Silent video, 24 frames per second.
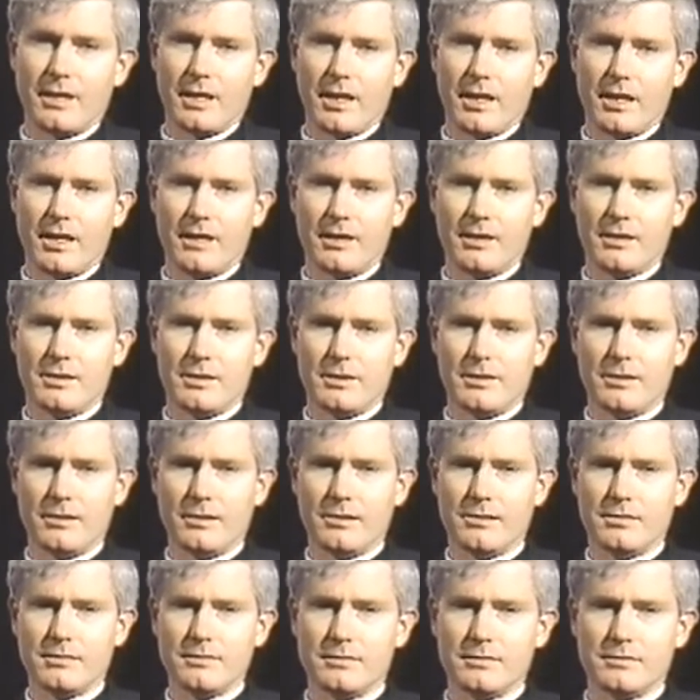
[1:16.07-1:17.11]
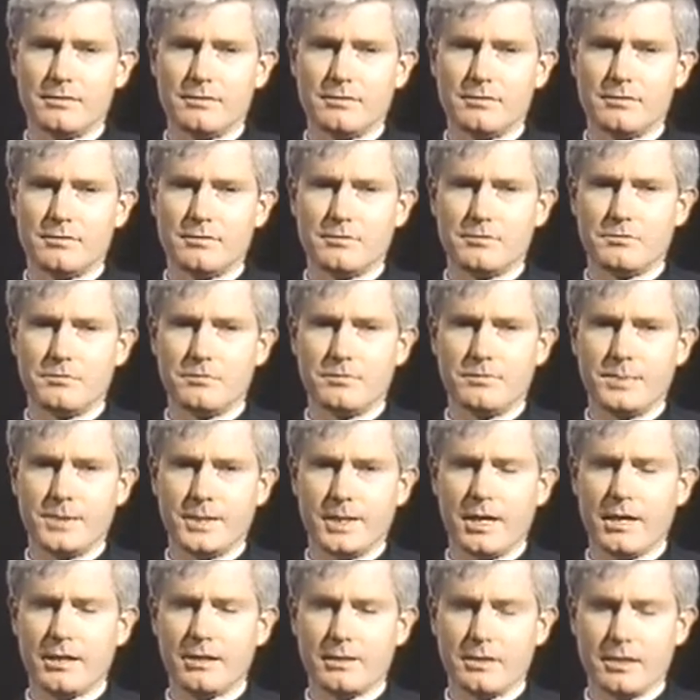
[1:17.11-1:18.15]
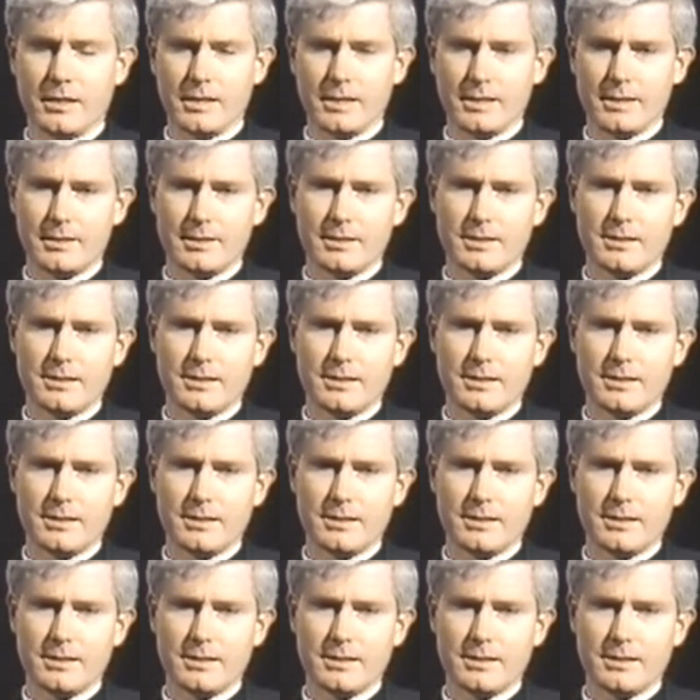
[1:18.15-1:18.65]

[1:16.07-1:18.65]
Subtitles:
And beyond that,